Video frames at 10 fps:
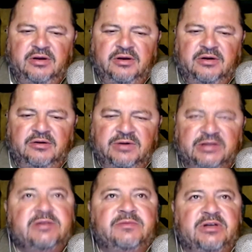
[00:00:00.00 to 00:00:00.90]
Write
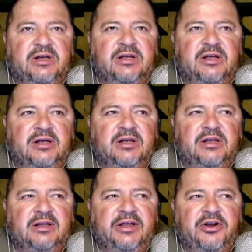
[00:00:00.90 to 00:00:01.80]
them a
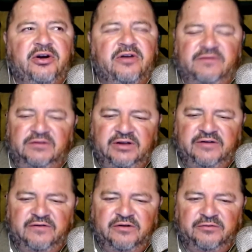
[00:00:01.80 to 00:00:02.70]
letter of love,
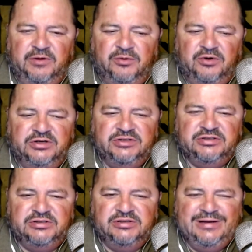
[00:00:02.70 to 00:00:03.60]
remorse,